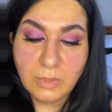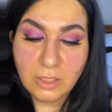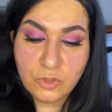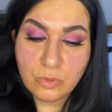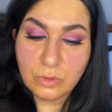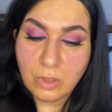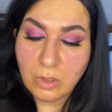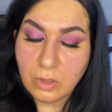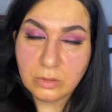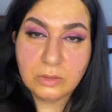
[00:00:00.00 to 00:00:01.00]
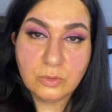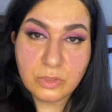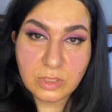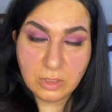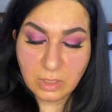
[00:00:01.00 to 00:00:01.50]
Make sure all your
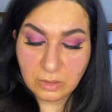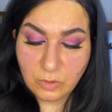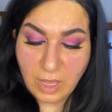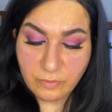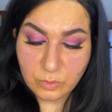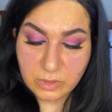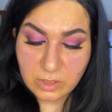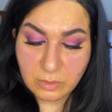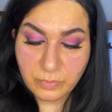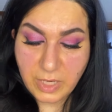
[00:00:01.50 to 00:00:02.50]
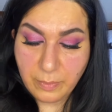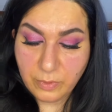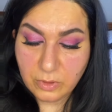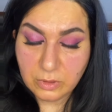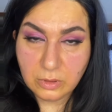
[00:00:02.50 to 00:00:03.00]
skin, you have your skin prep
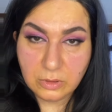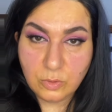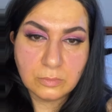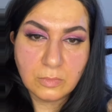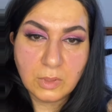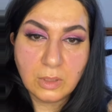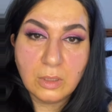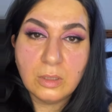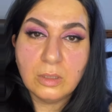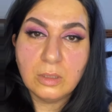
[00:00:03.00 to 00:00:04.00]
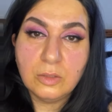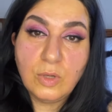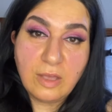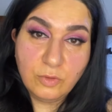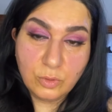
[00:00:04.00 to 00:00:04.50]
on, you
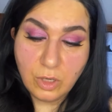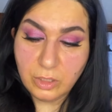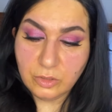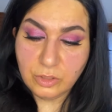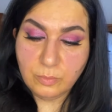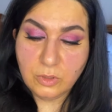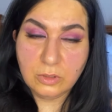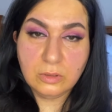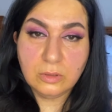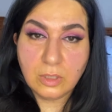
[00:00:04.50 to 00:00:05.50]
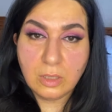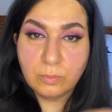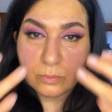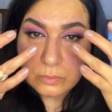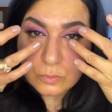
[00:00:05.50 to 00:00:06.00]
have your eye cream on.
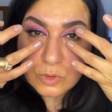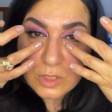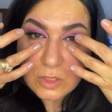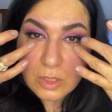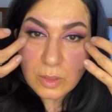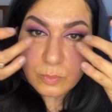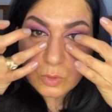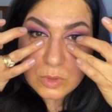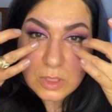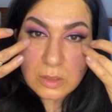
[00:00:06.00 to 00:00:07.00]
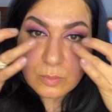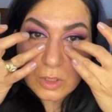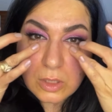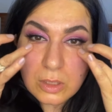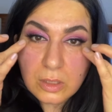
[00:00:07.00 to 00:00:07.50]
Most of the time I'm using
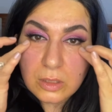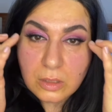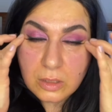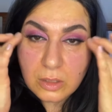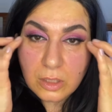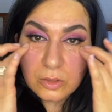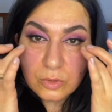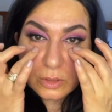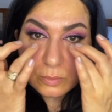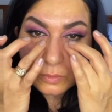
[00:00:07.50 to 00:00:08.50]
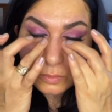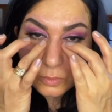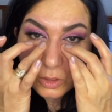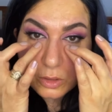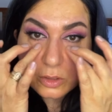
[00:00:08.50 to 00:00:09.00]
my eye cream.
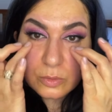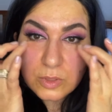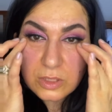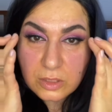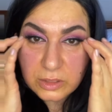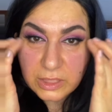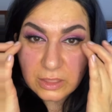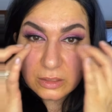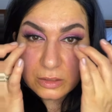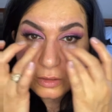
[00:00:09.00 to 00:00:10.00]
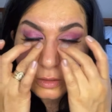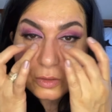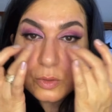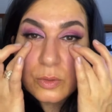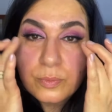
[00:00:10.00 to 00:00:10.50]
My eye cream is Clinique.
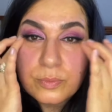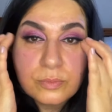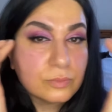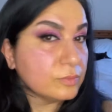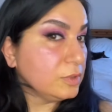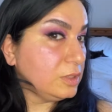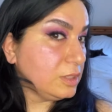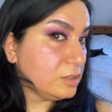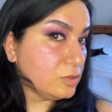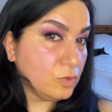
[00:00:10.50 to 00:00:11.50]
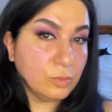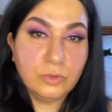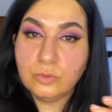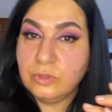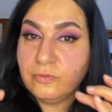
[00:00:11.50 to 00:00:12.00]
There is no
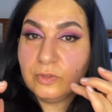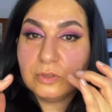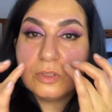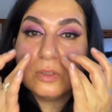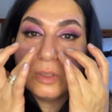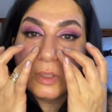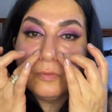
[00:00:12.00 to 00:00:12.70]
beauty filter on.